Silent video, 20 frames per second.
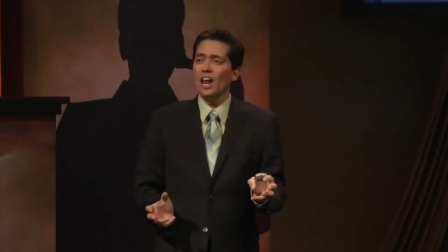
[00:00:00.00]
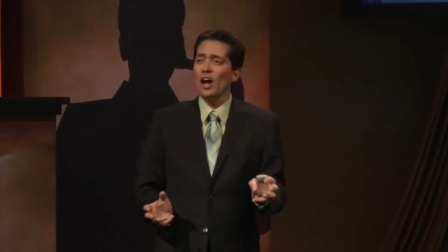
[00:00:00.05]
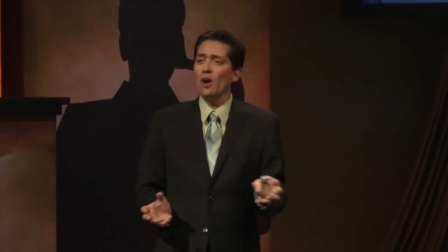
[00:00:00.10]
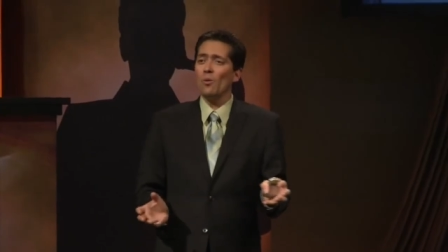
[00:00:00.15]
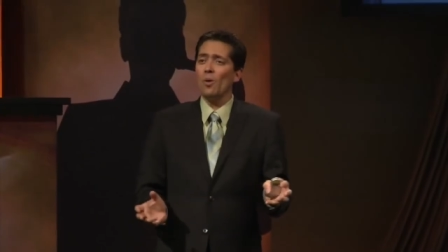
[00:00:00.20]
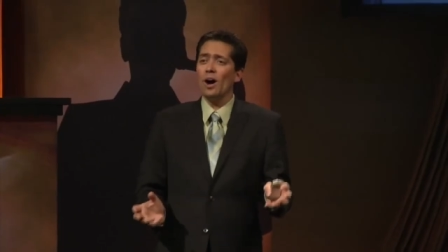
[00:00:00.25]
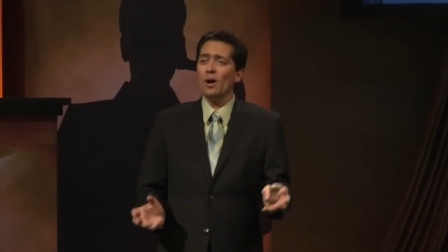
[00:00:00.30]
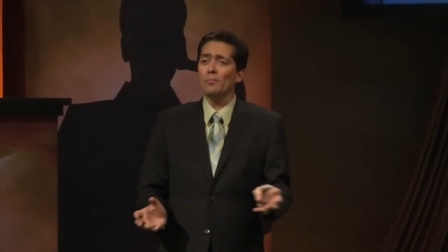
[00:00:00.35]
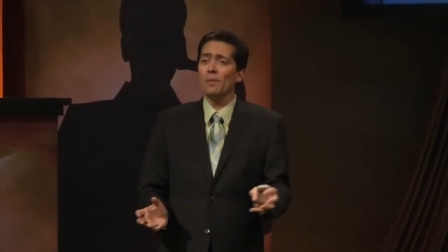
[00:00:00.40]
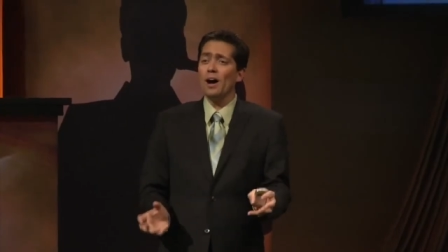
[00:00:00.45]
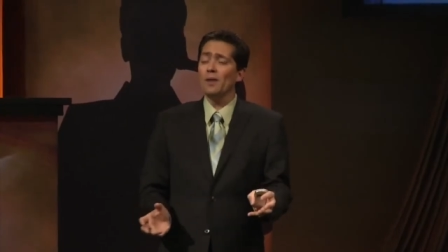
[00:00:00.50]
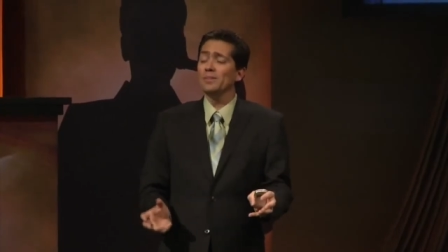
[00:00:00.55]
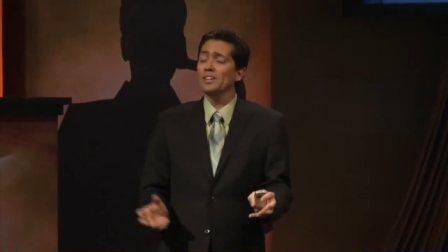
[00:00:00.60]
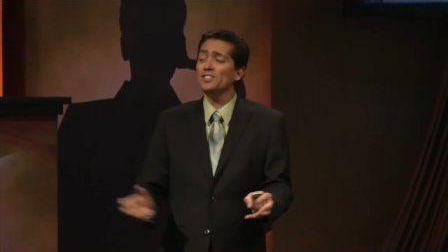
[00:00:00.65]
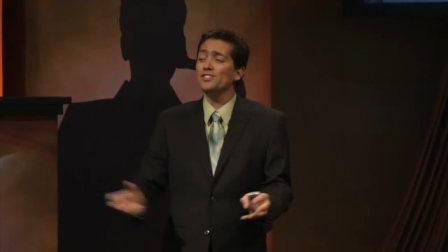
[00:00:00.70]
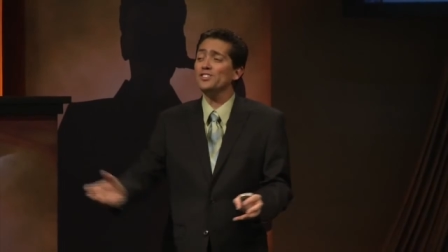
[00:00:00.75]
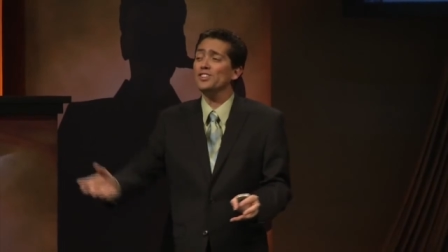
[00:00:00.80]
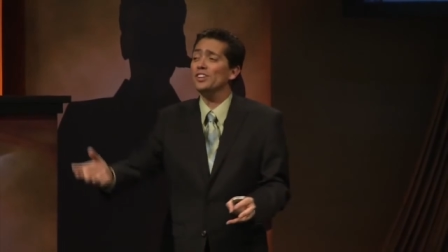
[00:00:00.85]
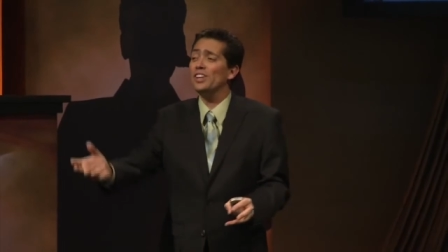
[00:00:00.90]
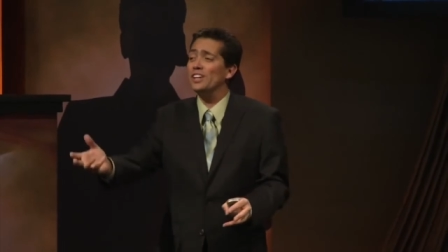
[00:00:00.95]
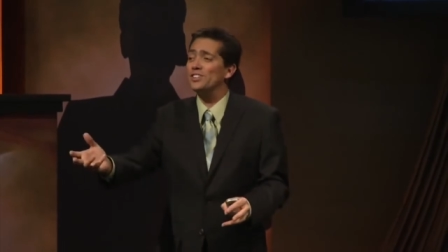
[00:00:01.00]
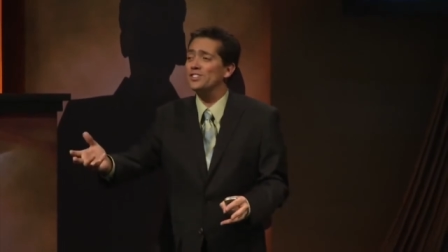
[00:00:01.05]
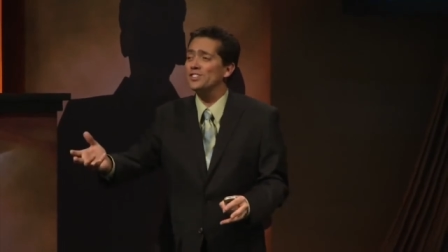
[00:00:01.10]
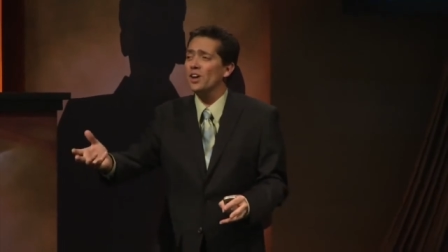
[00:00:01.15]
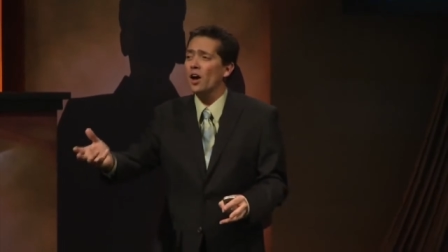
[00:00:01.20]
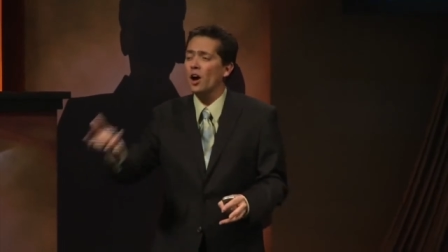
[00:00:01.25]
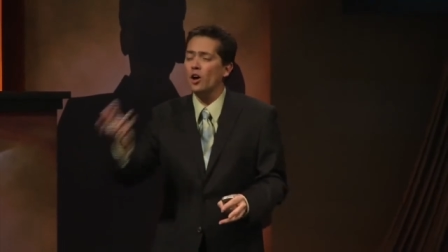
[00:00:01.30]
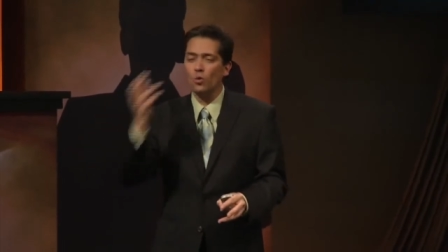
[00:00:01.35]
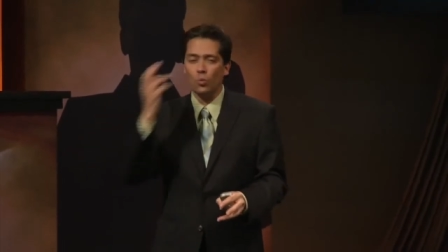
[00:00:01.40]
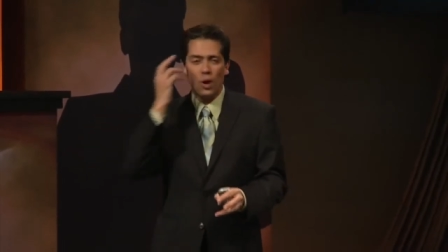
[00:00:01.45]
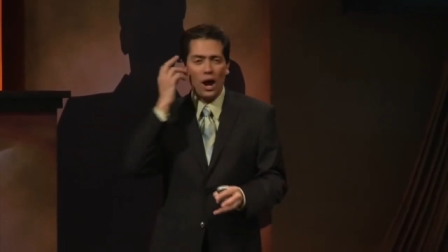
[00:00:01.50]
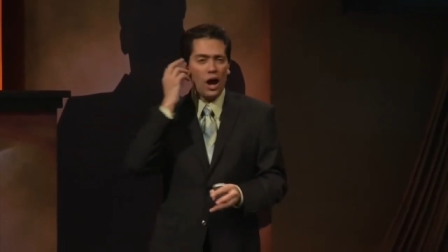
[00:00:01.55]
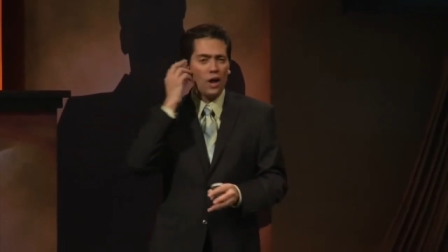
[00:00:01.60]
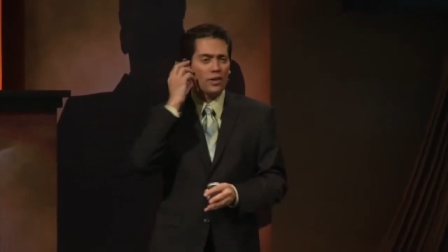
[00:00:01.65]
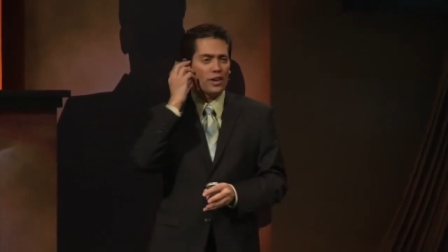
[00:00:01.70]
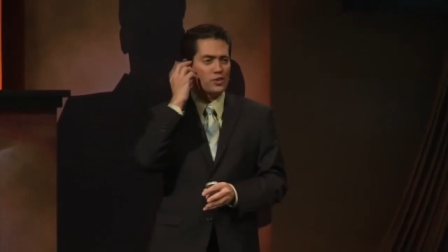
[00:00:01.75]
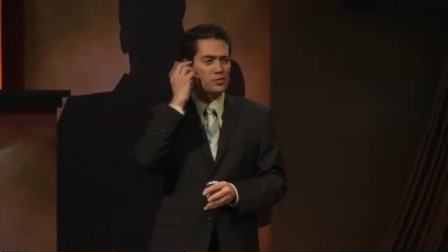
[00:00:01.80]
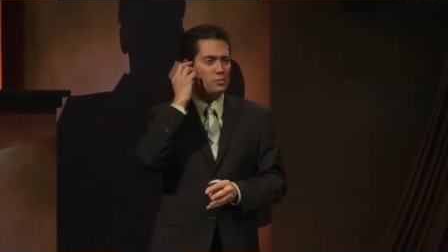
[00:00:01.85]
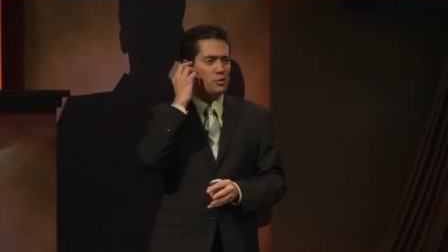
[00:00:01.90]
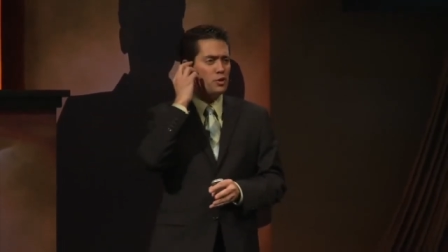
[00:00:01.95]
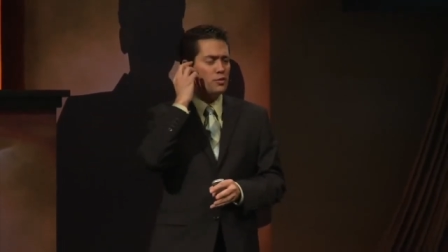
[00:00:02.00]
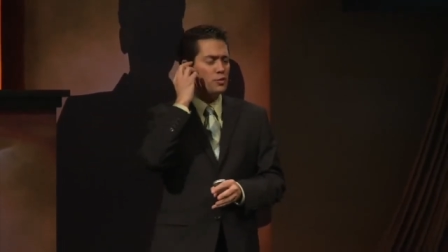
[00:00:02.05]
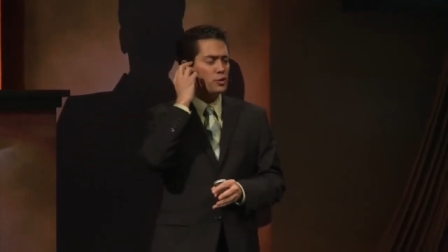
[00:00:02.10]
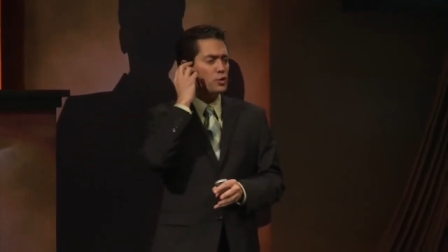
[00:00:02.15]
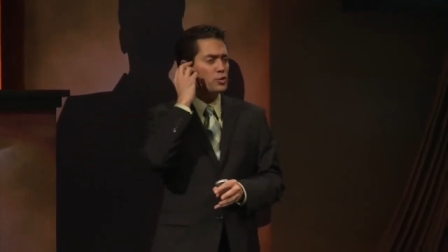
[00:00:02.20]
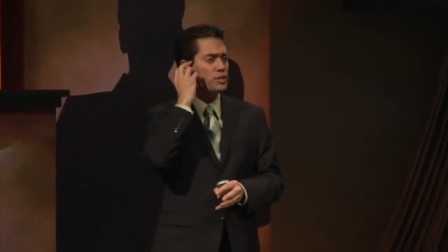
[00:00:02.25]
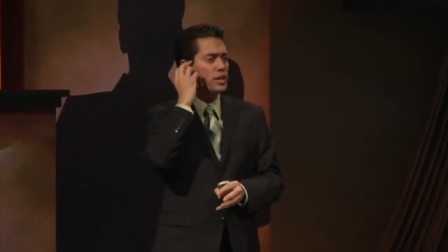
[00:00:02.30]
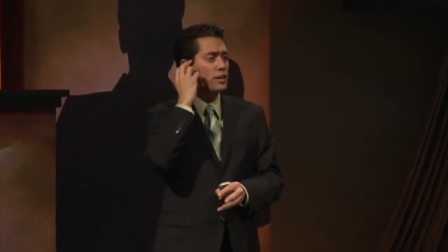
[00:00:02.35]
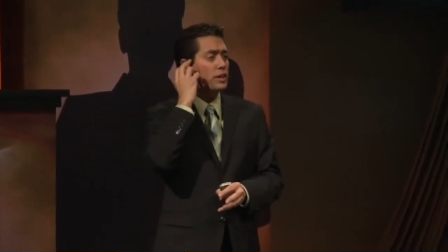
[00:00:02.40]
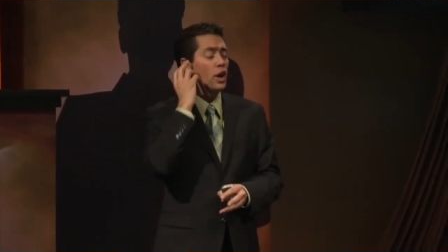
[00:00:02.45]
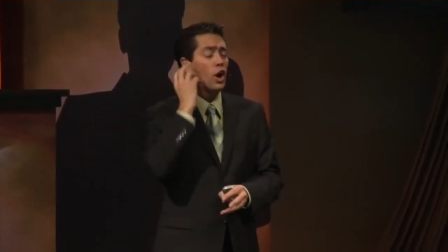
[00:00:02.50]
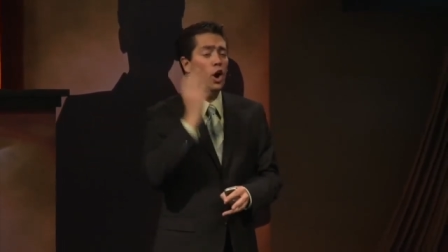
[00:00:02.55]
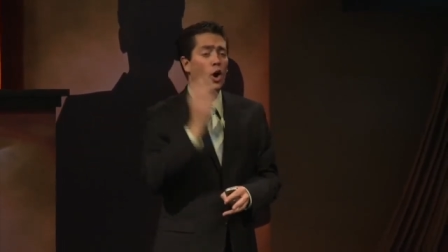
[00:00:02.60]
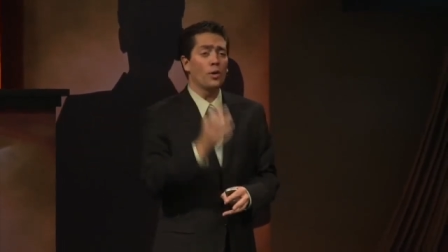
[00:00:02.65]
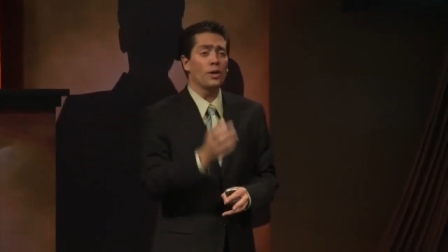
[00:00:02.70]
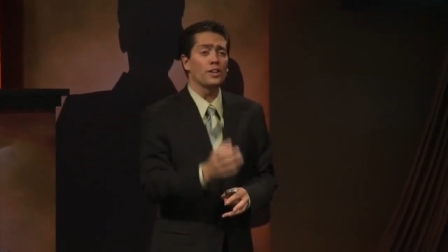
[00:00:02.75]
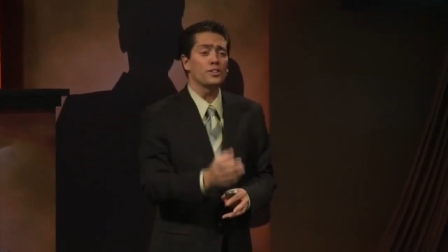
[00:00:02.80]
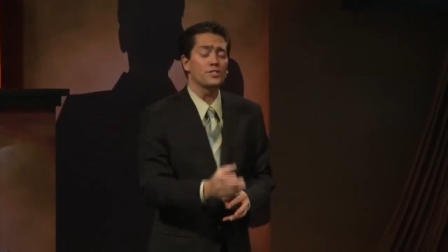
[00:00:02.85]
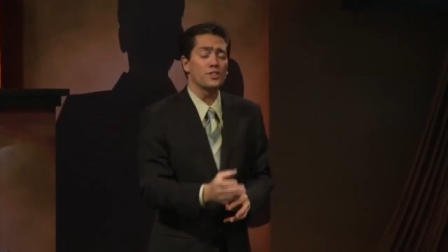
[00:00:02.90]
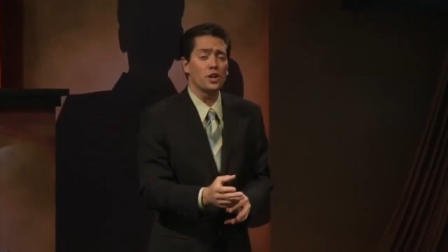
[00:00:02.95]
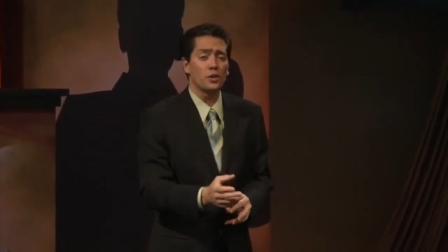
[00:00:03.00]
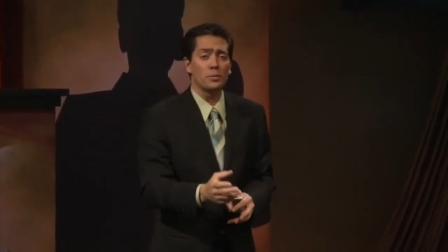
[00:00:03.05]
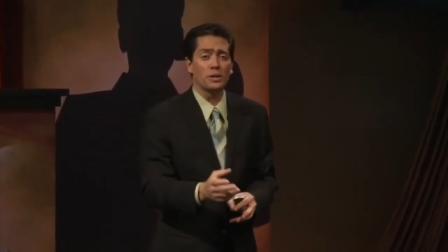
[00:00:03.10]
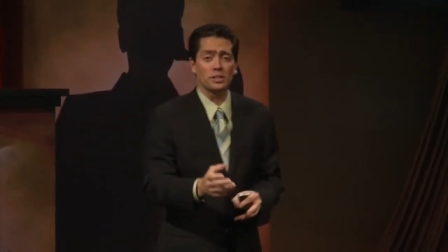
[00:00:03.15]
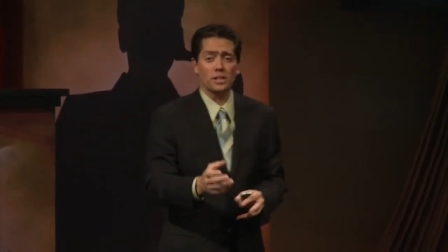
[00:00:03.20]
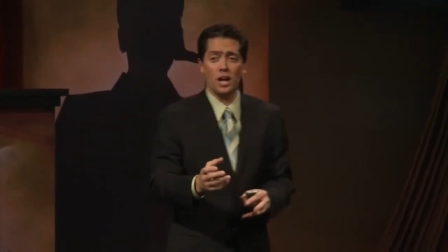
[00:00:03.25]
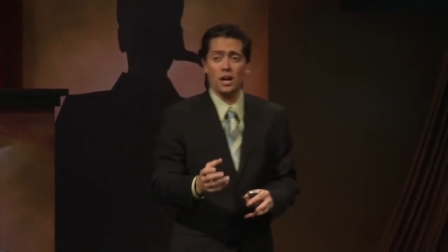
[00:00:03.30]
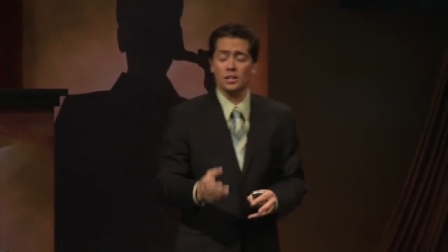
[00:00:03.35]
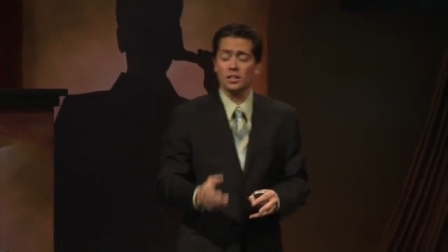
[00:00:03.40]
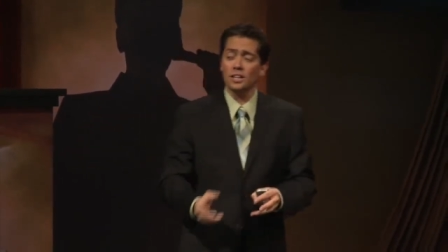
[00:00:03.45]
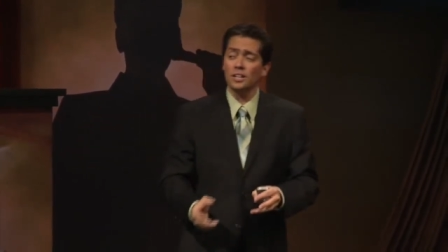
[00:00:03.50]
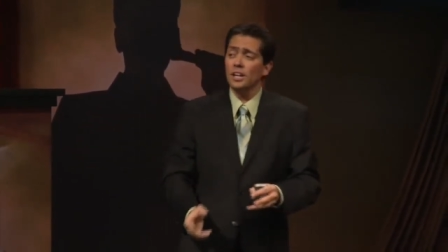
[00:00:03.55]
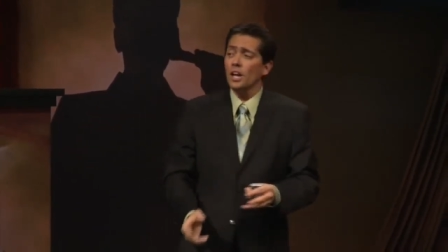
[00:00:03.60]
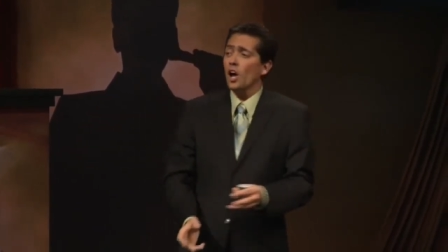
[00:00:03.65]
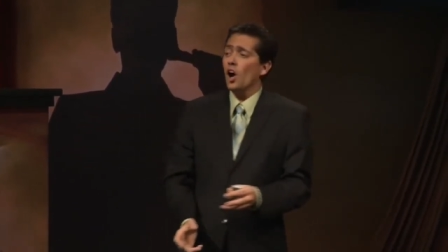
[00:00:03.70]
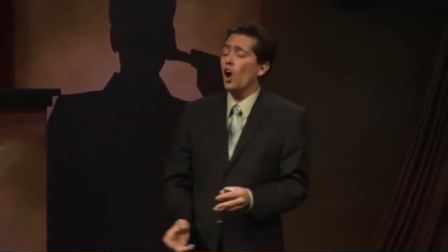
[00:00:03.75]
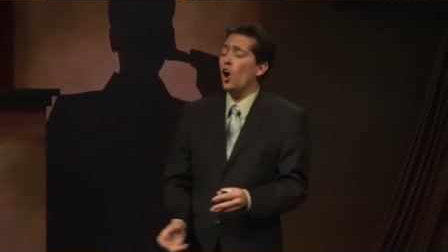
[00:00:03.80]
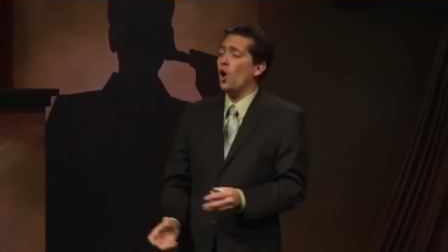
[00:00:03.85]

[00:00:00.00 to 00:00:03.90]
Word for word: And I want, Mom, listen to that song. Wow, that's beautiful. Who's that? Oh, that's Sarah McLachlan.